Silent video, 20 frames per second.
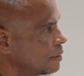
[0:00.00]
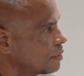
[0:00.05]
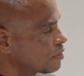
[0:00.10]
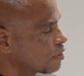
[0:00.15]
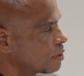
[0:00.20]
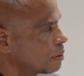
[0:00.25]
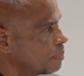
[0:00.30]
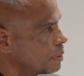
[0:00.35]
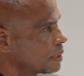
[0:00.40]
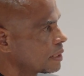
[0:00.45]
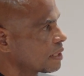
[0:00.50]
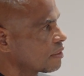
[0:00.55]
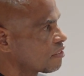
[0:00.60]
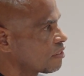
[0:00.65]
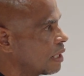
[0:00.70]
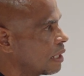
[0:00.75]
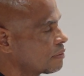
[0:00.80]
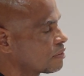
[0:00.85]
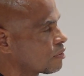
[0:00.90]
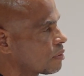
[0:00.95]
so the building's
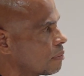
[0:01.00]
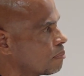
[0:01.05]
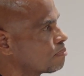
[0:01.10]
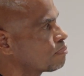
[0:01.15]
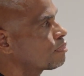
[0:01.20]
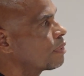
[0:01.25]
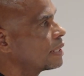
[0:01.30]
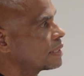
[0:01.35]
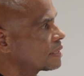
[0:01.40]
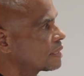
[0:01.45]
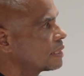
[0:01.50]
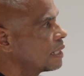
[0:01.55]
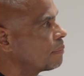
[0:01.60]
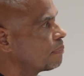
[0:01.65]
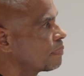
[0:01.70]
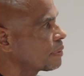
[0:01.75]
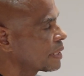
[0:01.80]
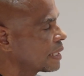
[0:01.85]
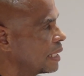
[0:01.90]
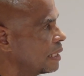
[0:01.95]
not sort of pressed
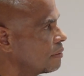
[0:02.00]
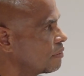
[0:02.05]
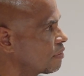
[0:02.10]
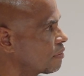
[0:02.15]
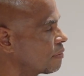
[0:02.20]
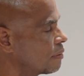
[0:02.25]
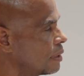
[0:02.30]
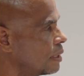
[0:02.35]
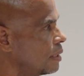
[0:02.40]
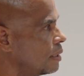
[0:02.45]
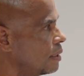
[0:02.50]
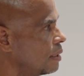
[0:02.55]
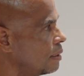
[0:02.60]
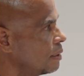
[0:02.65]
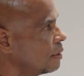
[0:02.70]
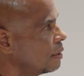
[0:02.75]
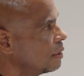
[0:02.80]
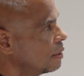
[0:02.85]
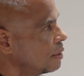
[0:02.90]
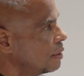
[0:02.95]
up against the
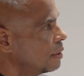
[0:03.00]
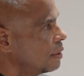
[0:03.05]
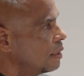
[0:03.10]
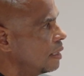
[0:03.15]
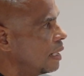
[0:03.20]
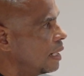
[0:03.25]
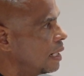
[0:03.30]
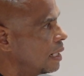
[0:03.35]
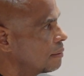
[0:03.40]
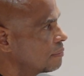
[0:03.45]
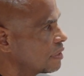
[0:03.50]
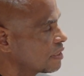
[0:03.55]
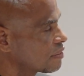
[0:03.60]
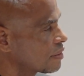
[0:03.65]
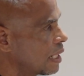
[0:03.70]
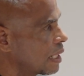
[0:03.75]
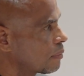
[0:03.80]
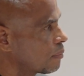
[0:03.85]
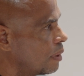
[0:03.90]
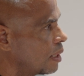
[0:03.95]

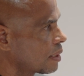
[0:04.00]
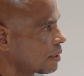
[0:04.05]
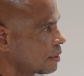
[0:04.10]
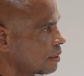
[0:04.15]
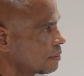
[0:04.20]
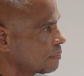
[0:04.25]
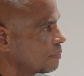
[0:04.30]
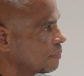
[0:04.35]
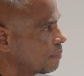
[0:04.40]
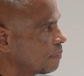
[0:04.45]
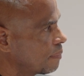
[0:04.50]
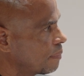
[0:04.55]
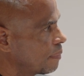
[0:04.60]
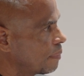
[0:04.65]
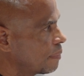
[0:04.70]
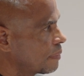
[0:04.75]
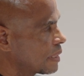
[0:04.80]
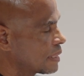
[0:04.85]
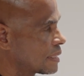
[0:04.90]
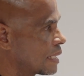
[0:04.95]
sidewalk.
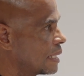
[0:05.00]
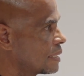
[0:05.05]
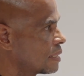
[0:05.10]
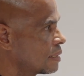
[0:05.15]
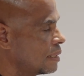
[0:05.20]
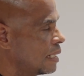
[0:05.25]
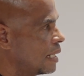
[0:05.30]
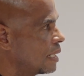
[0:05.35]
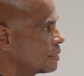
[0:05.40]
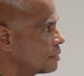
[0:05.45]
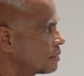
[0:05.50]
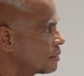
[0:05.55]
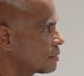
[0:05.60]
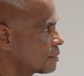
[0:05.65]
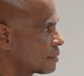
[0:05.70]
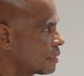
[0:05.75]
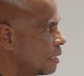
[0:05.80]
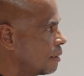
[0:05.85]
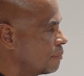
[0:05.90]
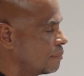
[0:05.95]
Because
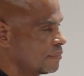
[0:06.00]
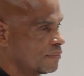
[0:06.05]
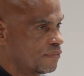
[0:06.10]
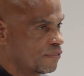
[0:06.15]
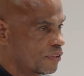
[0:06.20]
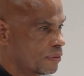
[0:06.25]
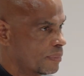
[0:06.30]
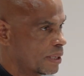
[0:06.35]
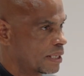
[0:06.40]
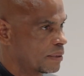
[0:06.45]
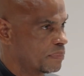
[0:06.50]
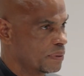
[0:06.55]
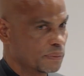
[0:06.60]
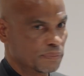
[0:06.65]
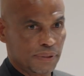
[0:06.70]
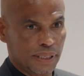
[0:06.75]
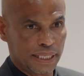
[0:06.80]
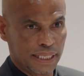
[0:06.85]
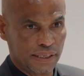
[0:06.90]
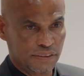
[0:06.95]
as for many
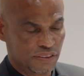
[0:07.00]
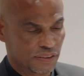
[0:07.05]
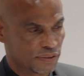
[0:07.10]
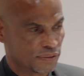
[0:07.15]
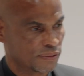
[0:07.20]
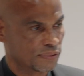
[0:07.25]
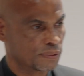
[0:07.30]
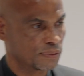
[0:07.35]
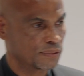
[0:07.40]
people, I guess,